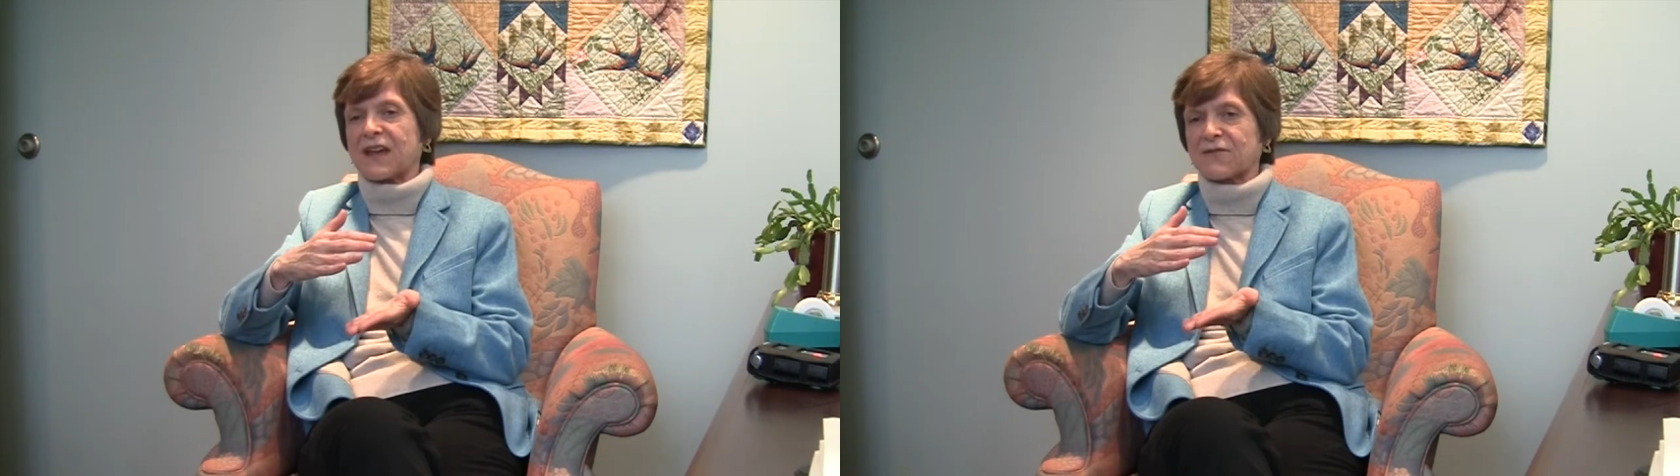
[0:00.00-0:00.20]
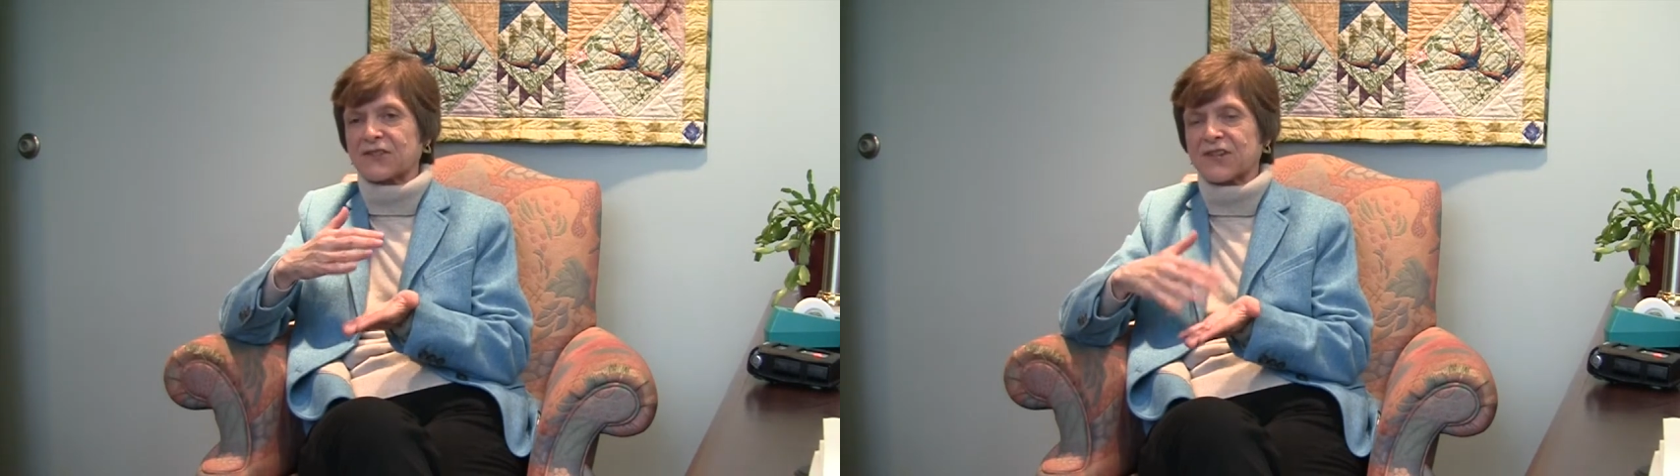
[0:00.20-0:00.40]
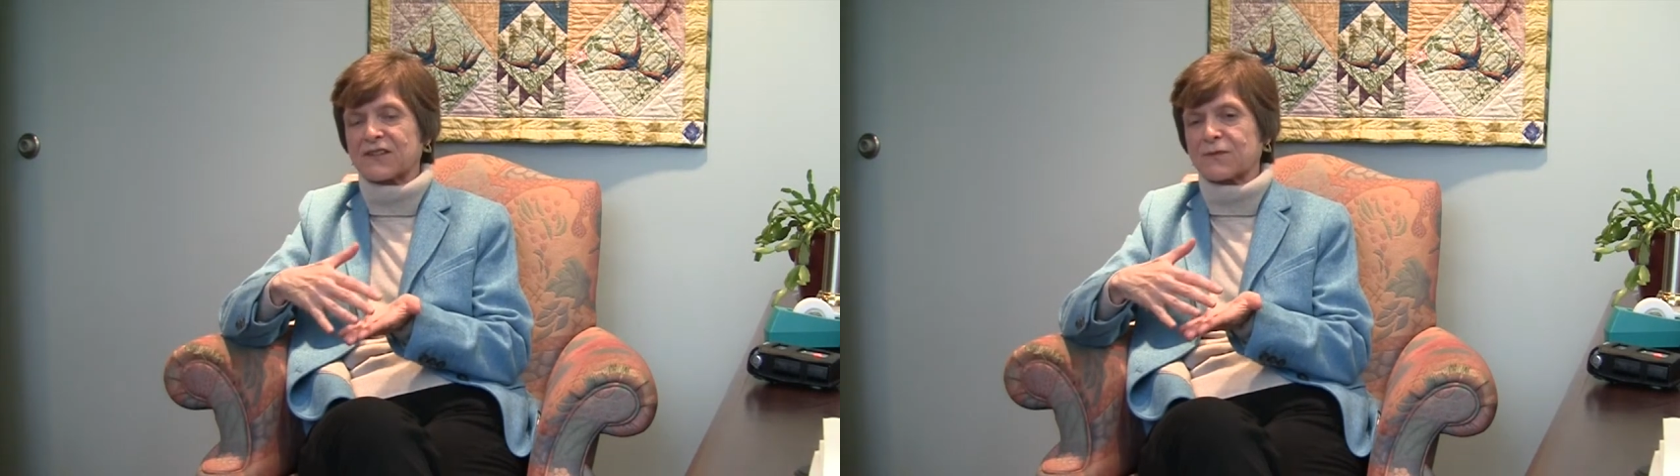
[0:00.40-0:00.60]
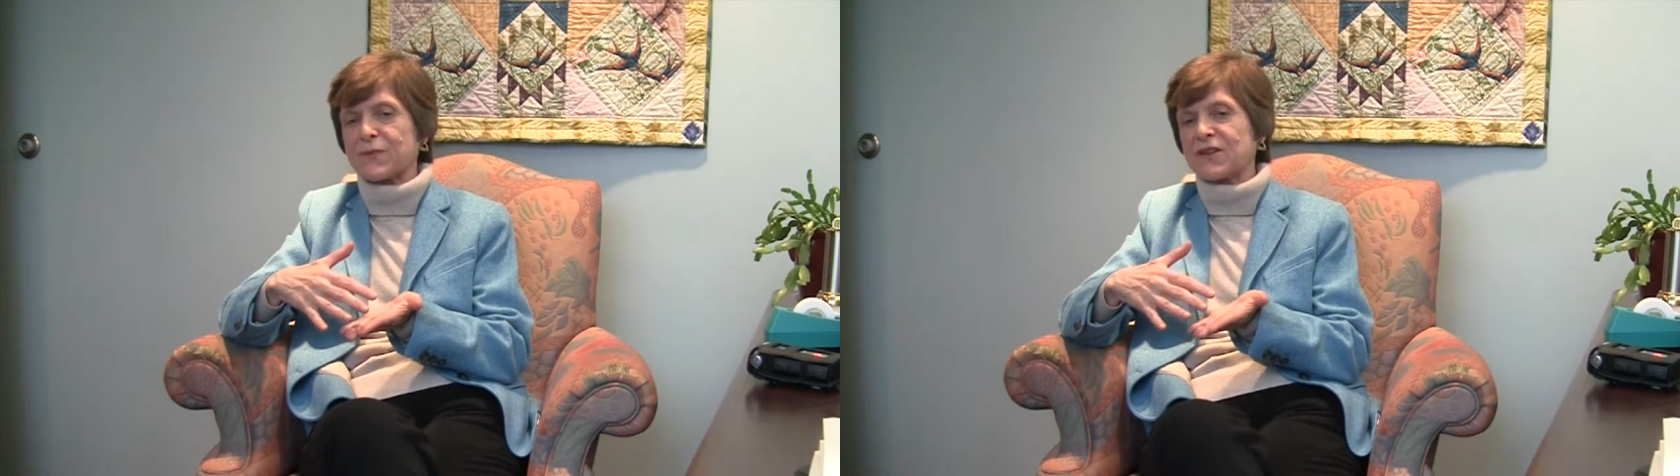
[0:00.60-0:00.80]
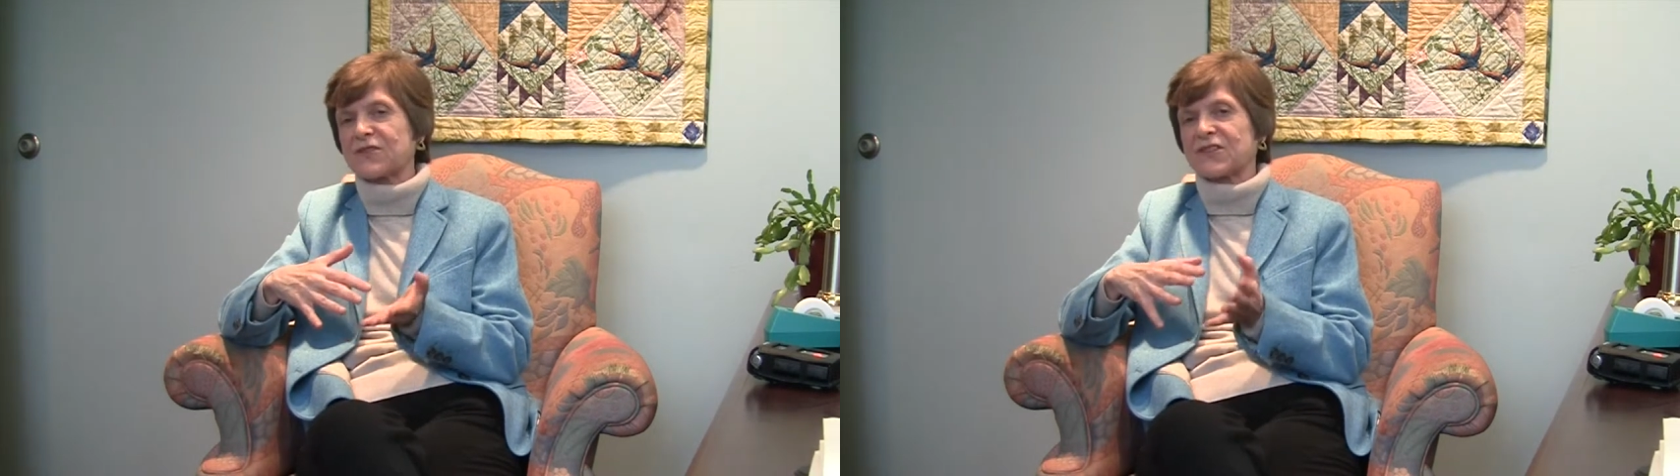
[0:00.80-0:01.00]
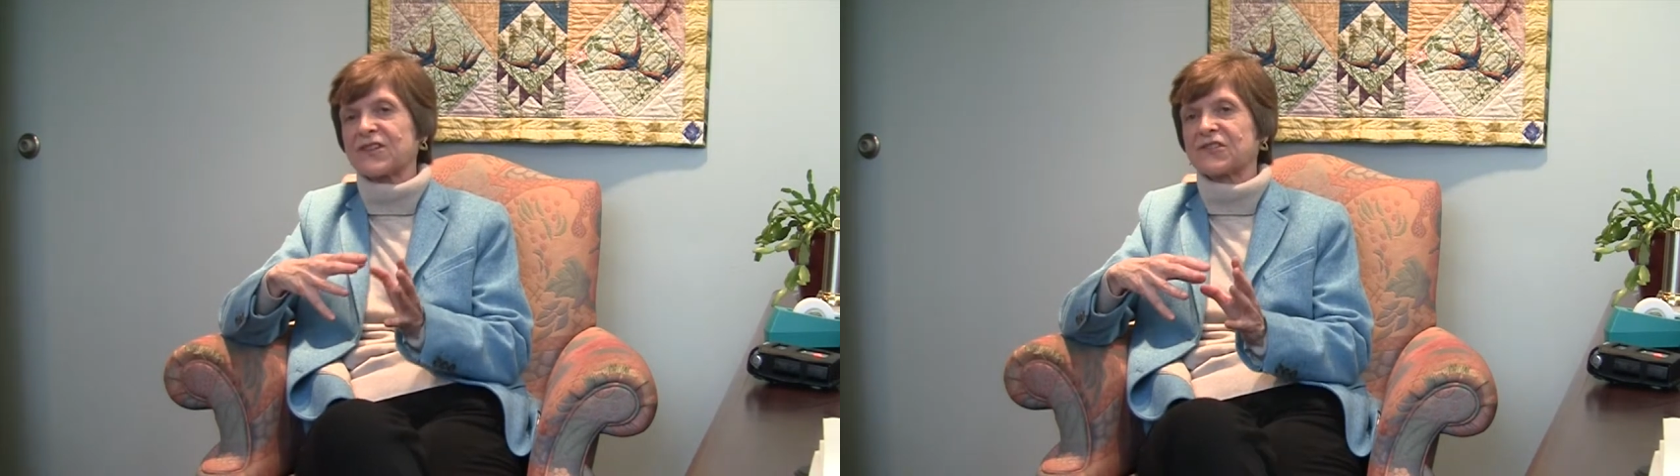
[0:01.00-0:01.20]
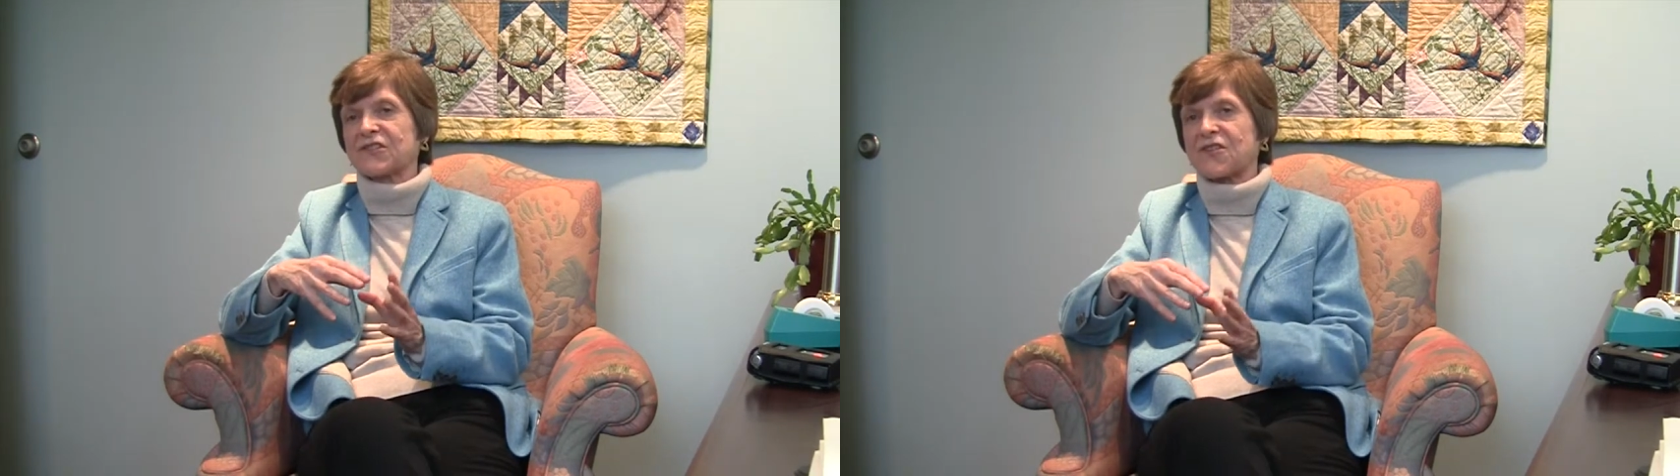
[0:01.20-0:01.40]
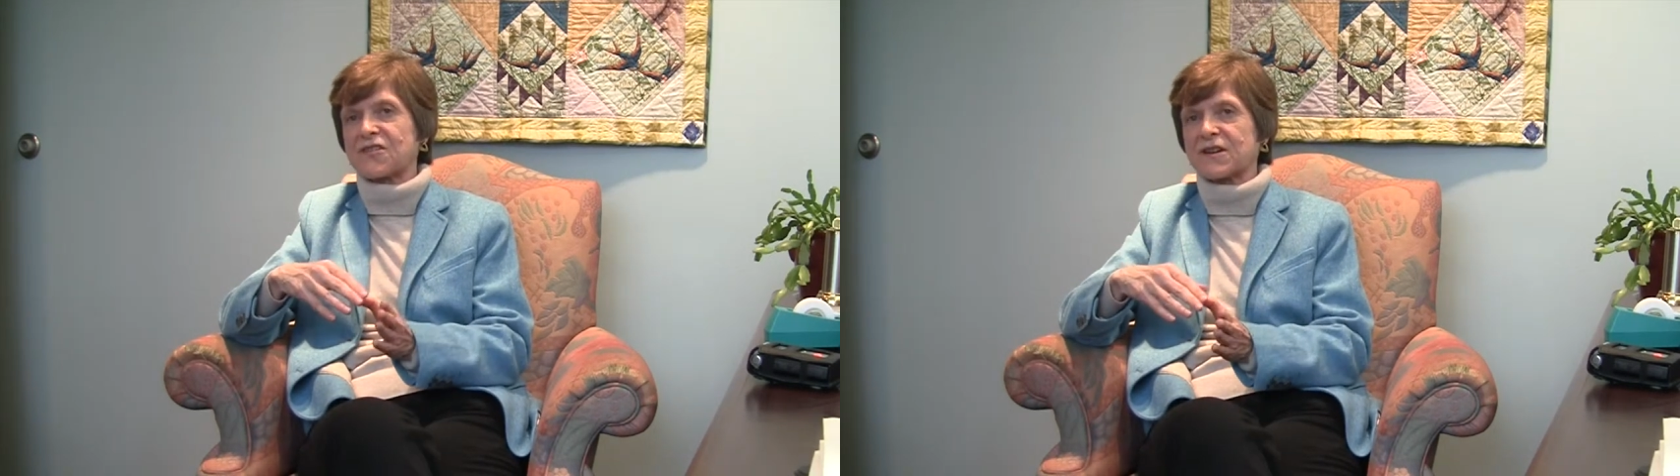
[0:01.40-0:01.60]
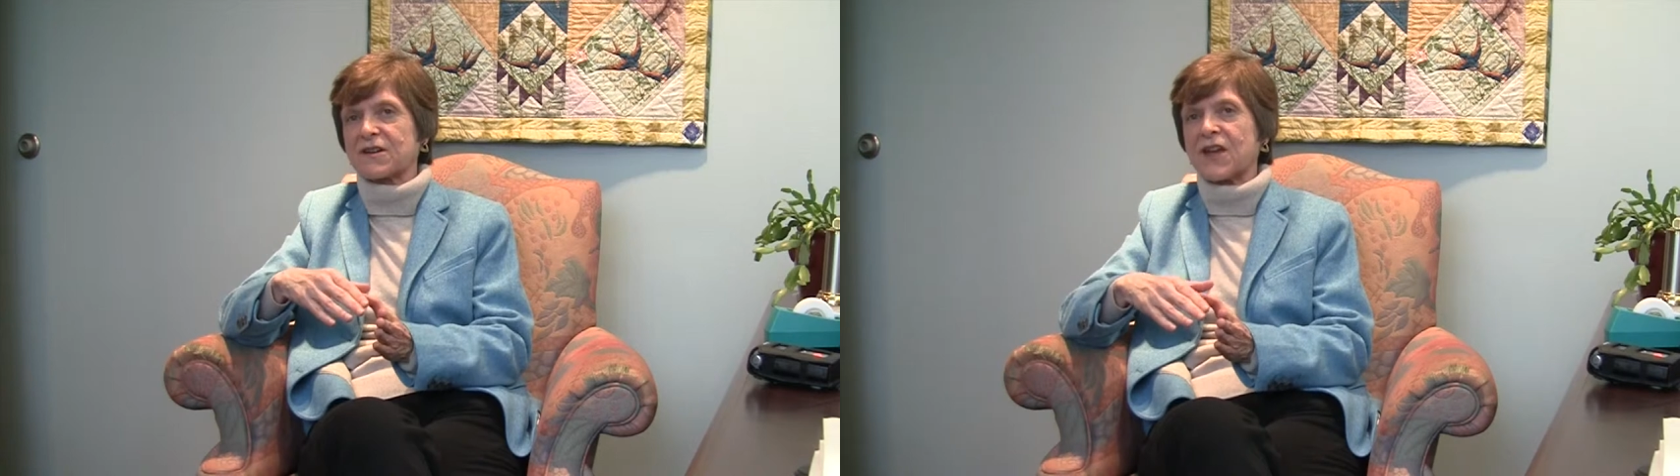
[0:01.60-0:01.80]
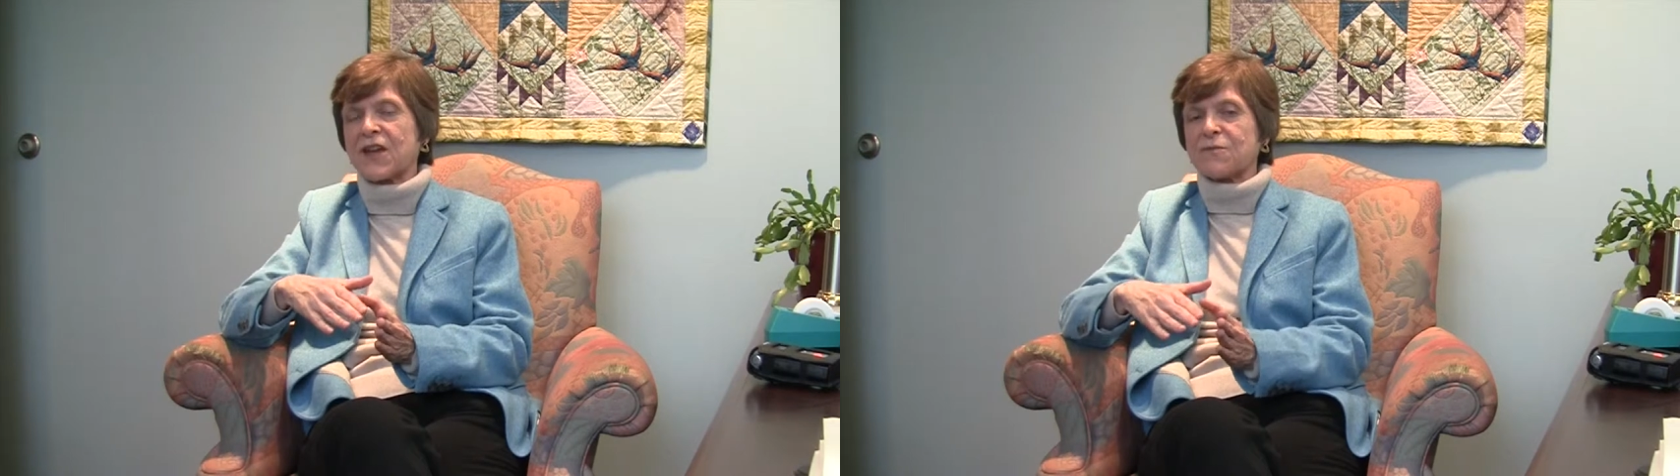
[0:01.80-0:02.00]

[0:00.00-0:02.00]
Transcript: ever since BUC started,